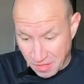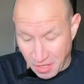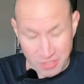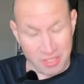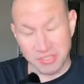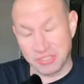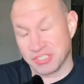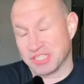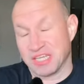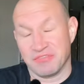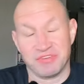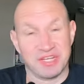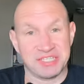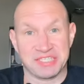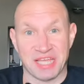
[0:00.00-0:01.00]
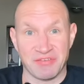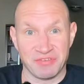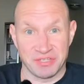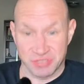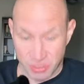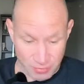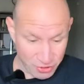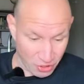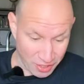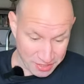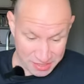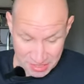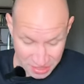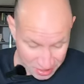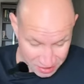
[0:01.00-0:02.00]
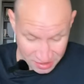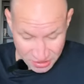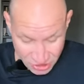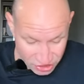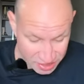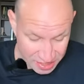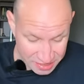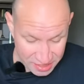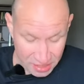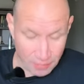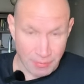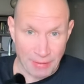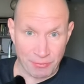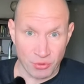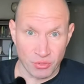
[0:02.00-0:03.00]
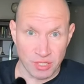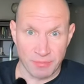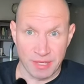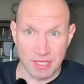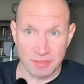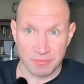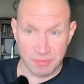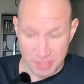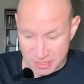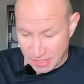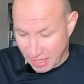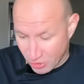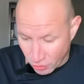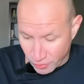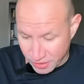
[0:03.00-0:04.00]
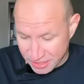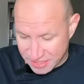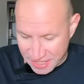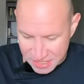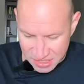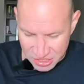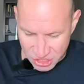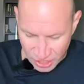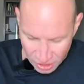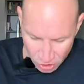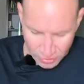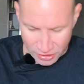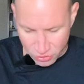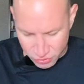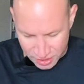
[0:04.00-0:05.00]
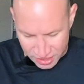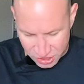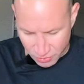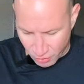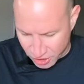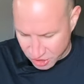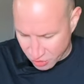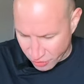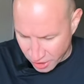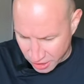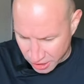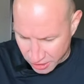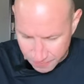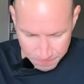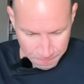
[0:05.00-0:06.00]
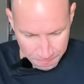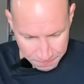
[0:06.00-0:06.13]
I'll, just give it a seven. To be honest, it, it, just tastes like a pepperoni and bacon pizza. I don't really taste the cheddar. I do taste the mozzarella.